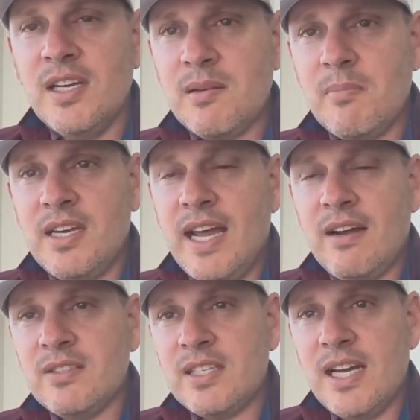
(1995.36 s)
some of the
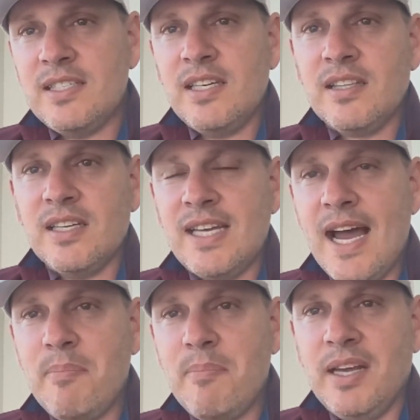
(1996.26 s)
downsizing that's
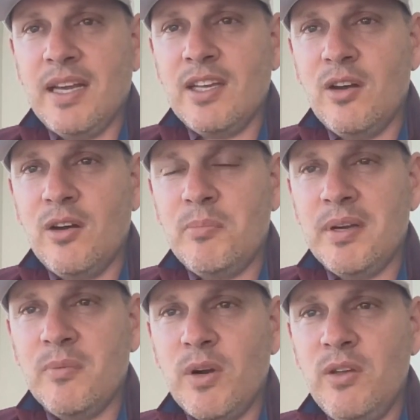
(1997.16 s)
happening,
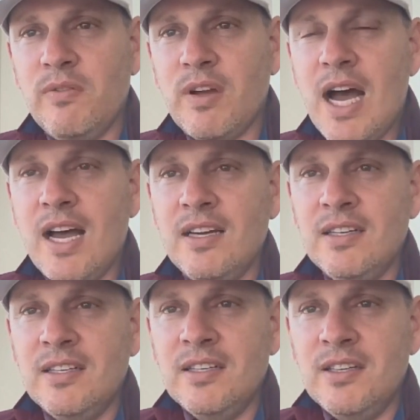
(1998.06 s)
but when you've
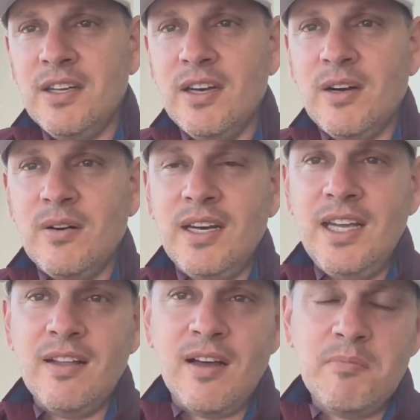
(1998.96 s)
got,
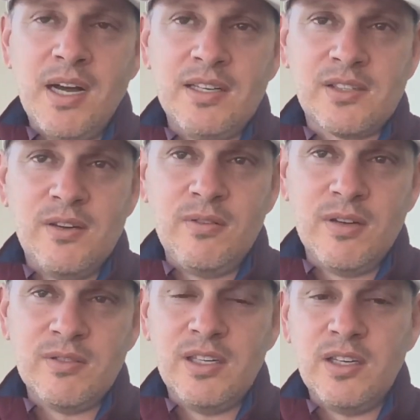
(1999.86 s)
an Elon Musk who
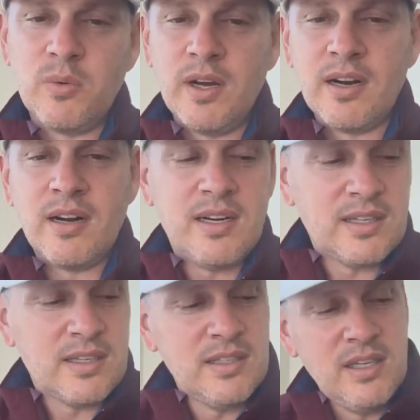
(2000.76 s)
goes into Twitter
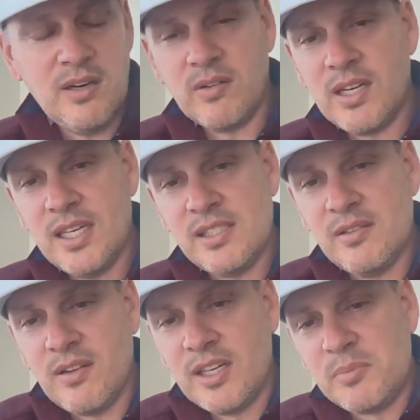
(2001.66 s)
and,
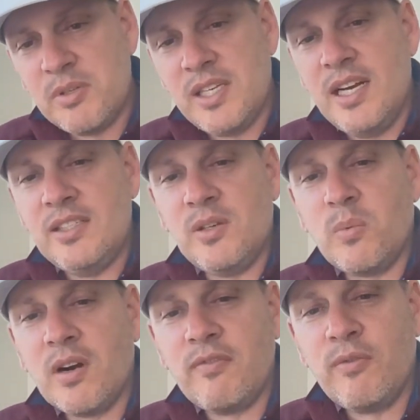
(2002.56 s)
cuts a large percentage
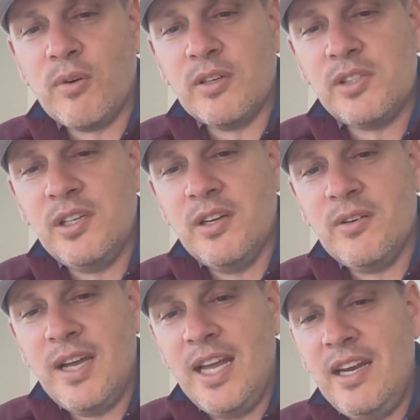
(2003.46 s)
of the workforce, 80,
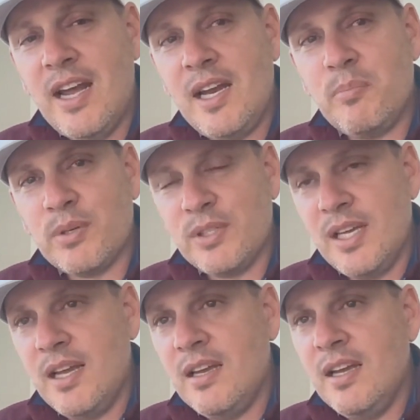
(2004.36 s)

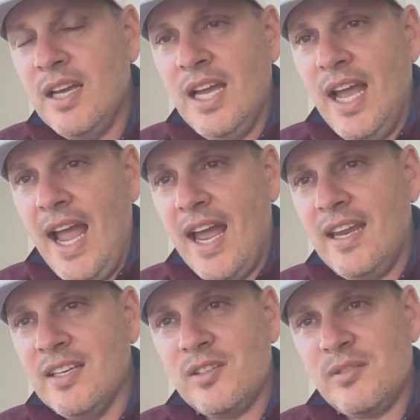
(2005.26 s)
90%,
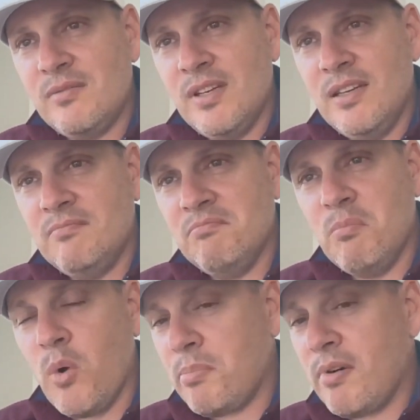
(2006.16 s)
and is
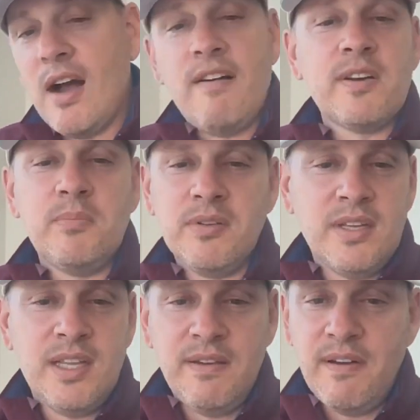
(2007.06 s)
more
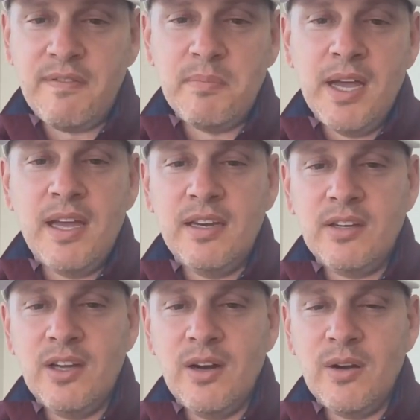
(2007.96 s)
profitable than they've ever
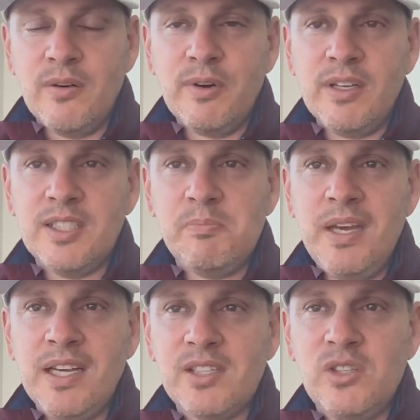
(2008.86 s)
been, it really
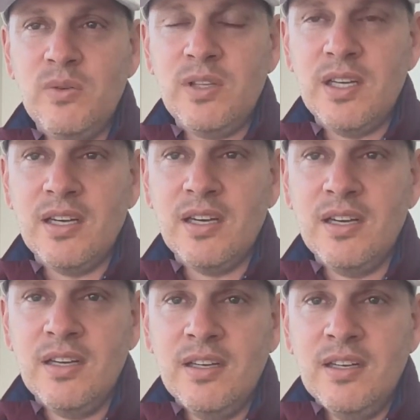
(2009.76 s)
speaks to the